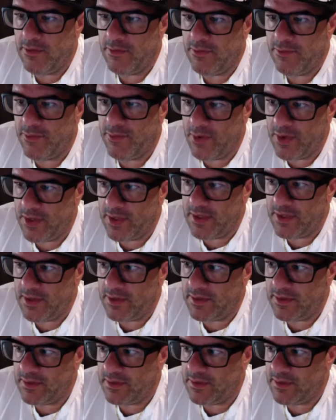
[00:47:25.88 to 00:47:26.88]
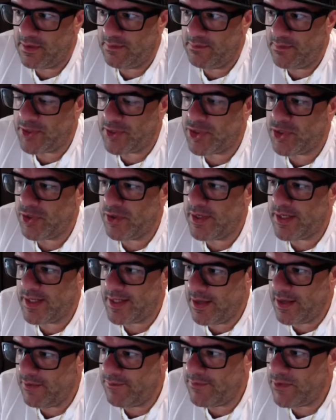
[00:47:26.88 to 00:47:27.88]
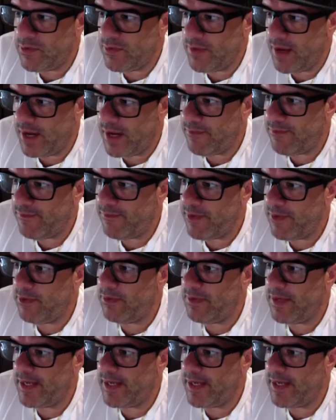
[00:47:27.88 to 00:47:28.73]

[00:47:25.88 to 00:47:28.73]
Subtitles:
For majority of you, I feel